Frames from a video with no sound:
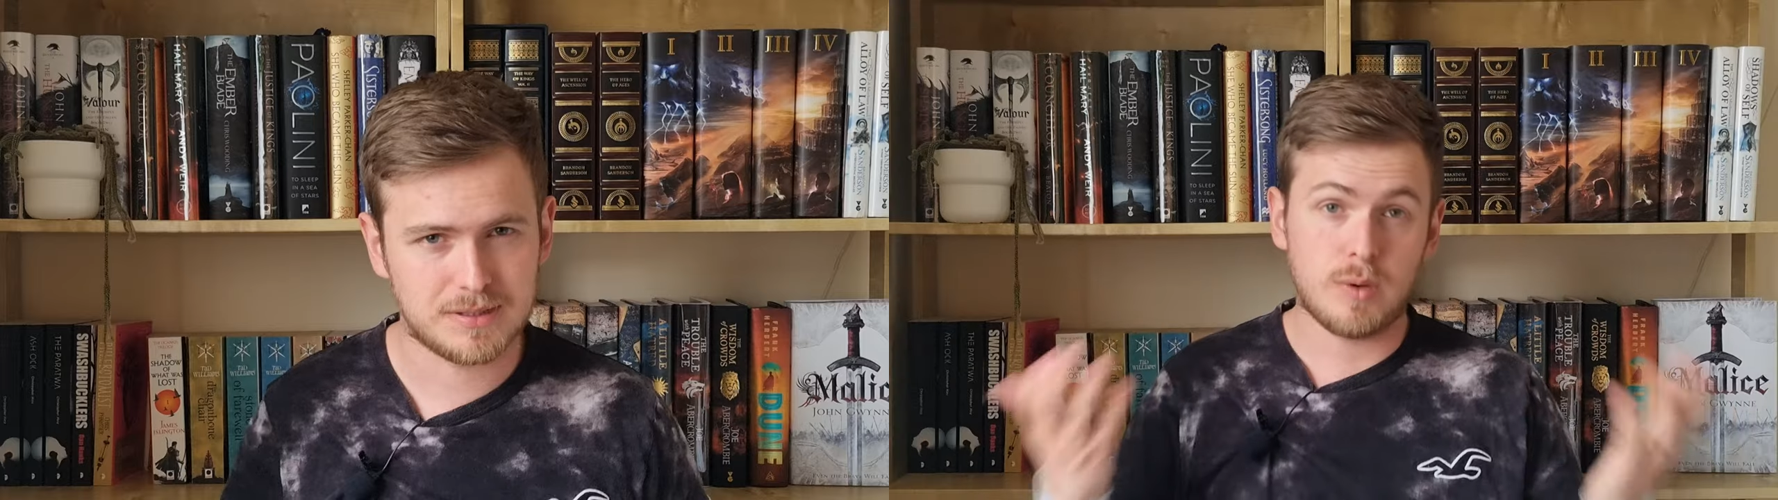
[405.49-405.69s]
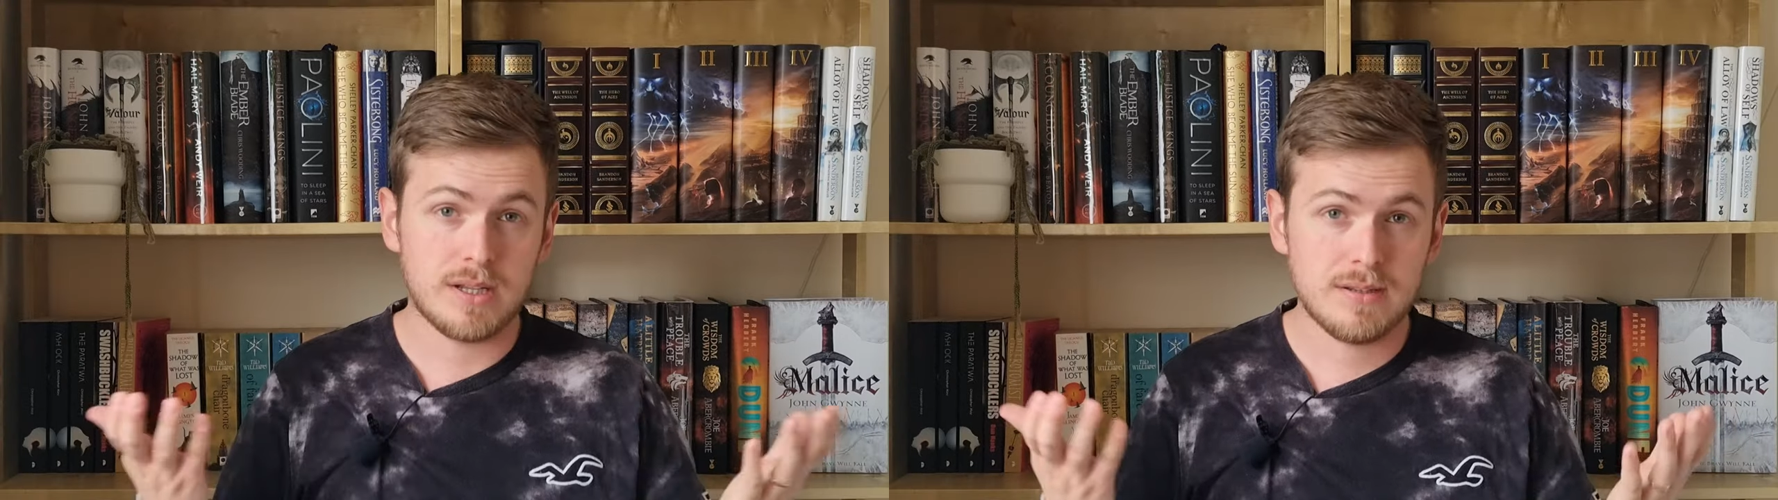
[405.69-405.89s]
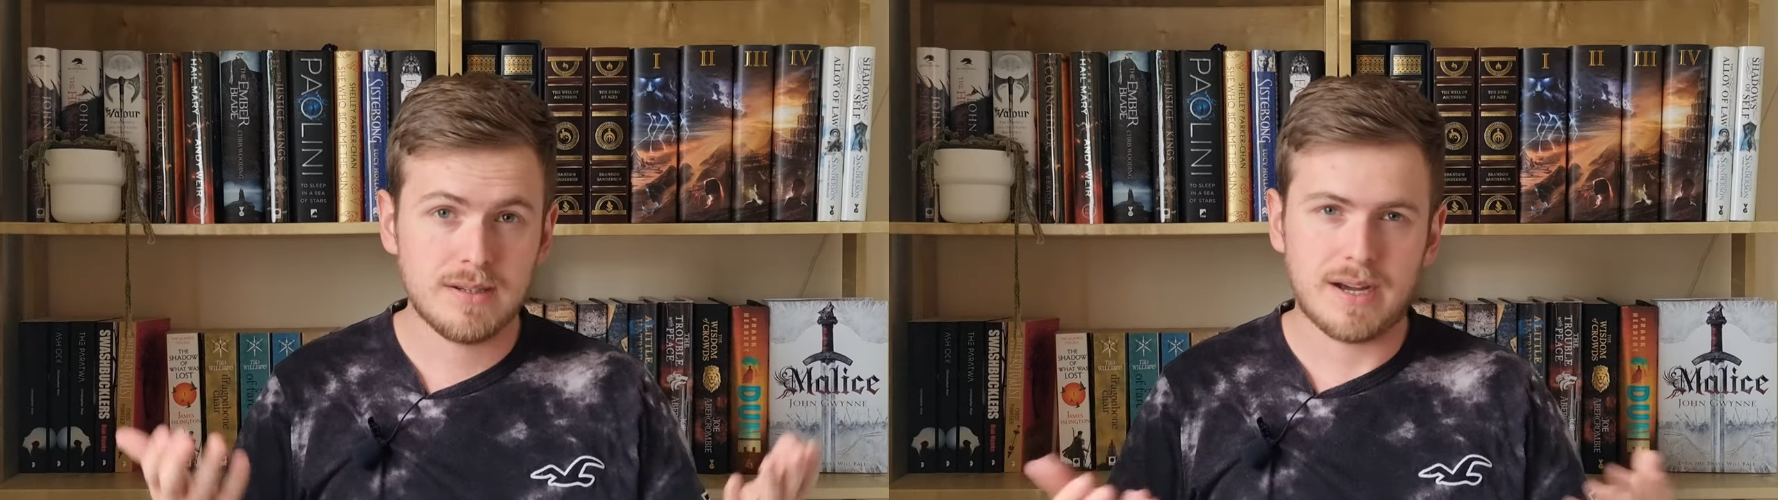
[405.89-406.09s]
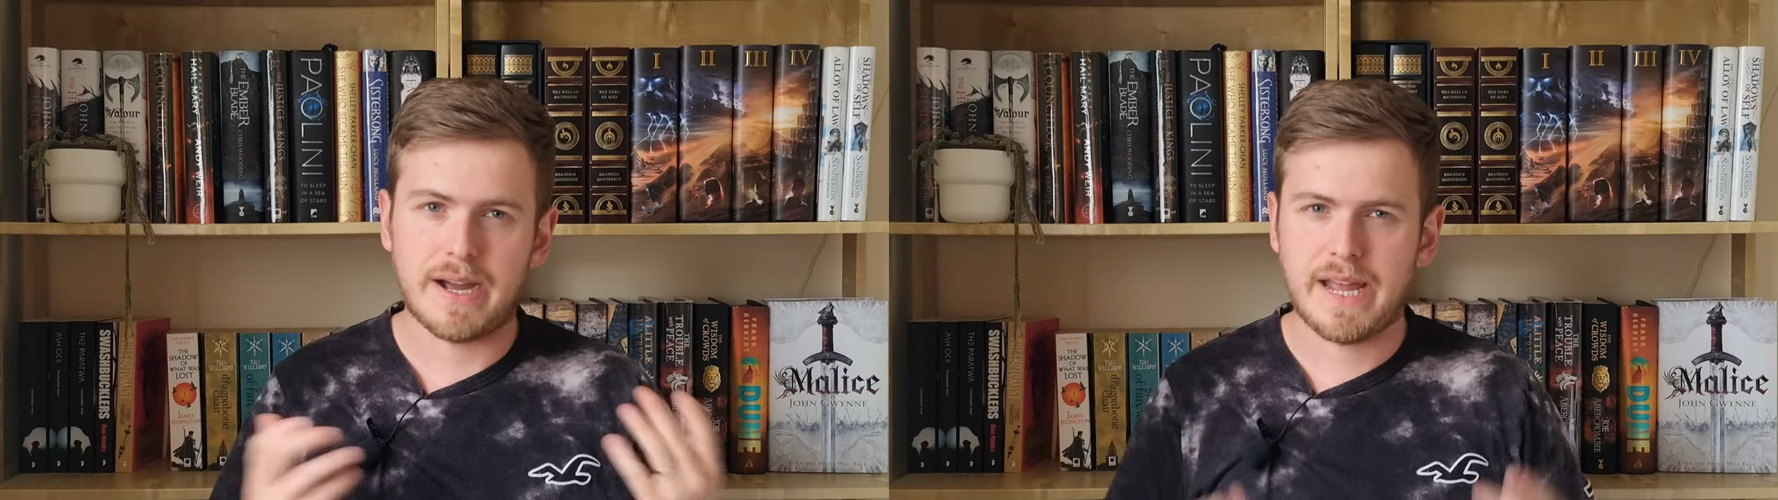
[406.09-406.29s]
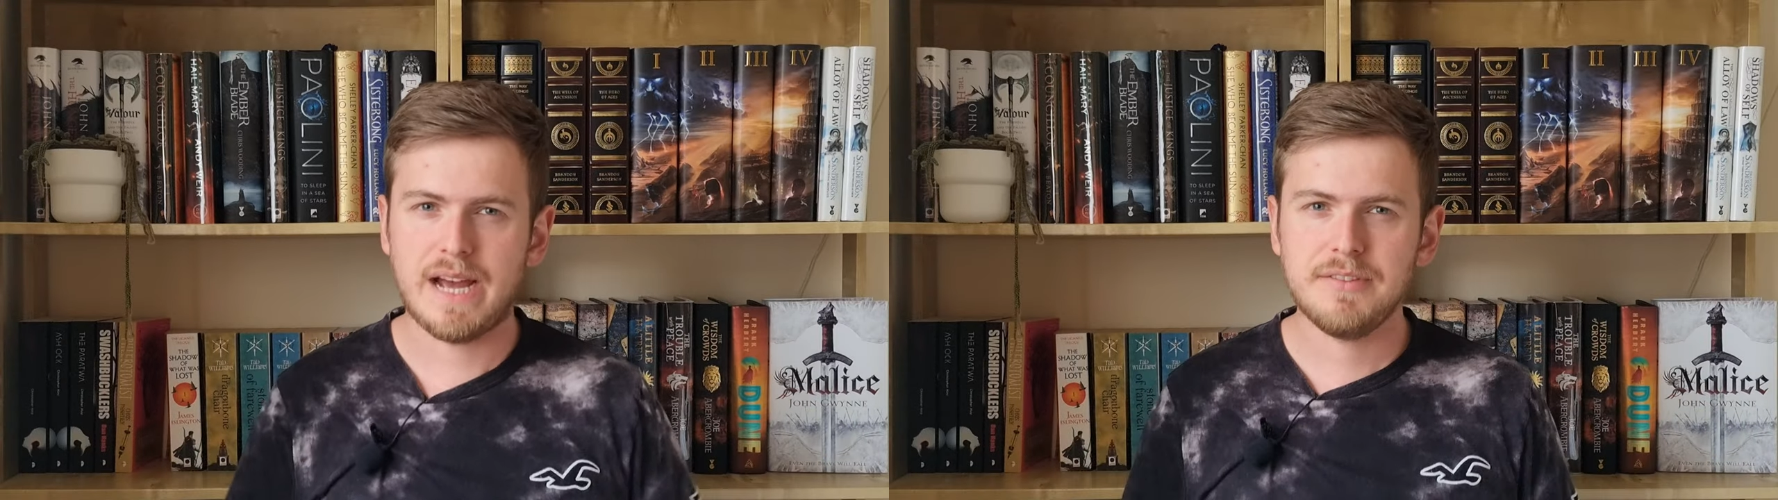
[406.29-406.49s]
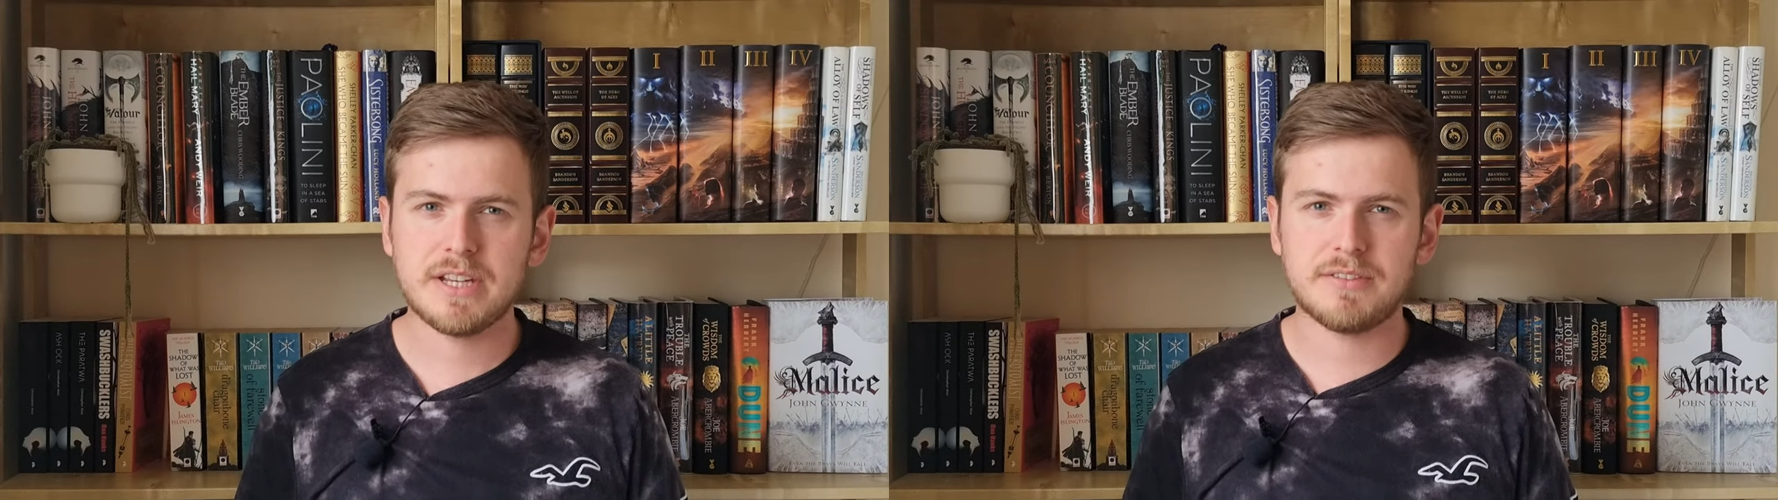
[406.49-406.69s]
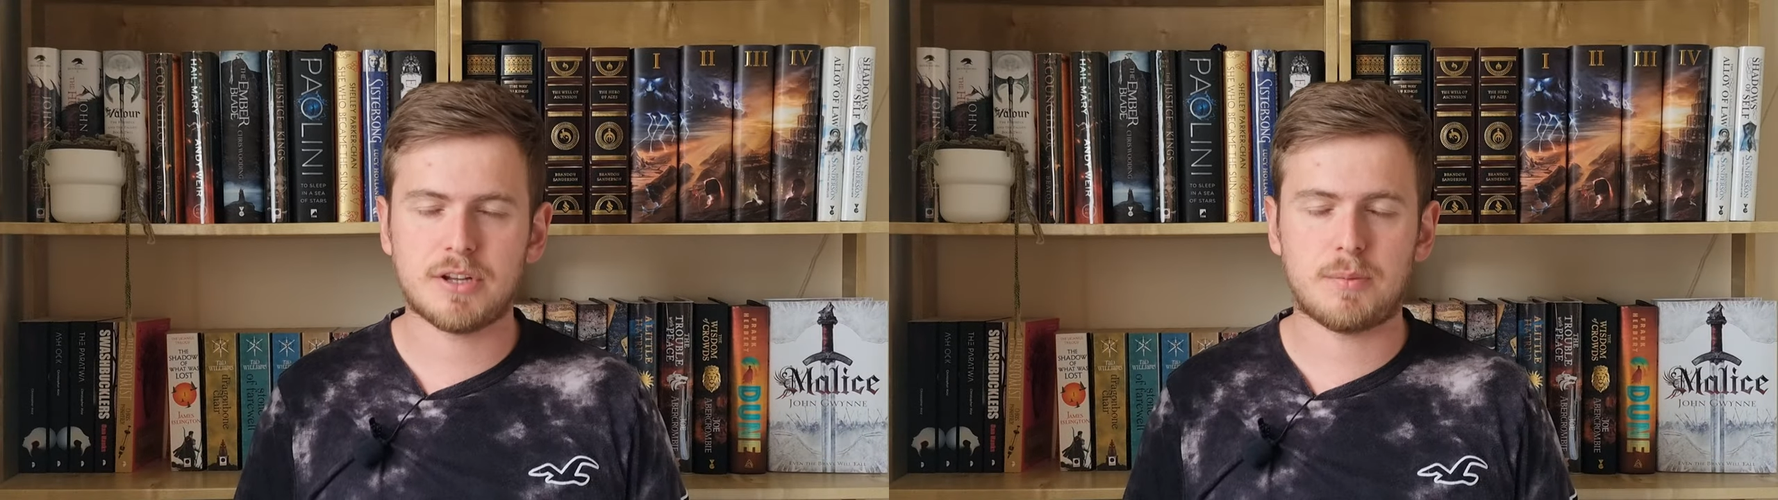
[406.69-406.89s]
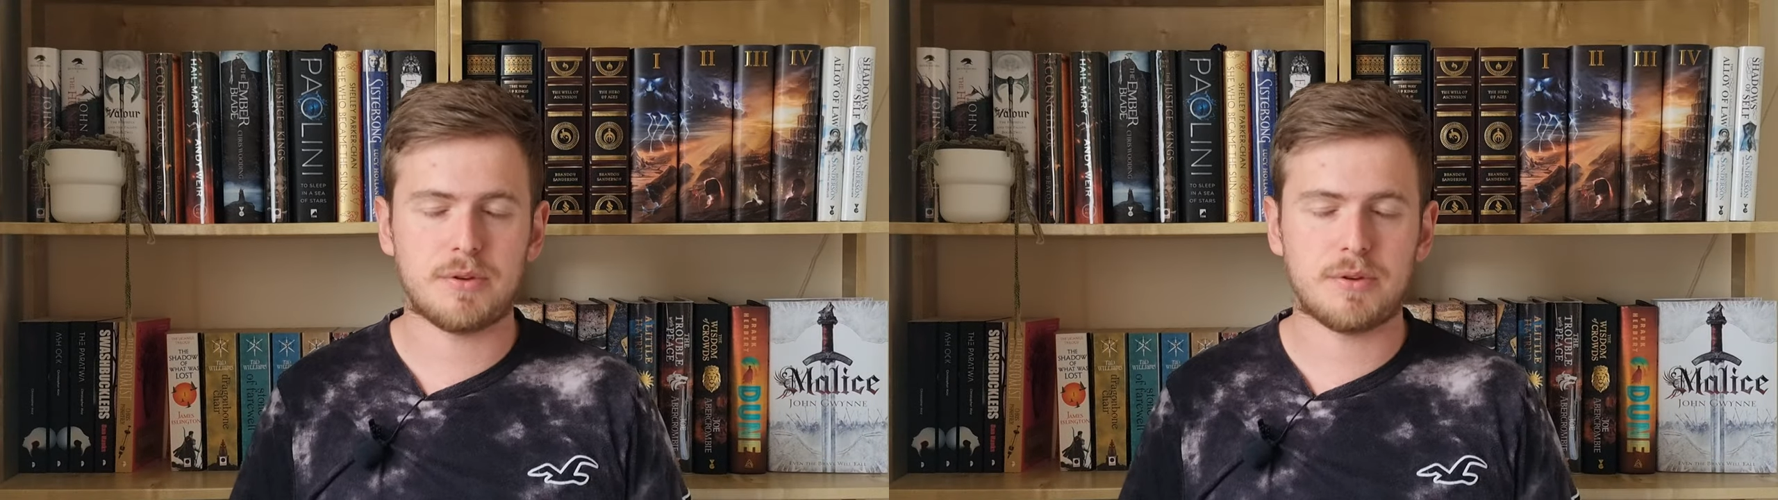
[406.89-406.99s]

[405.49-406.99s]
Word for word: Well, I haven't given up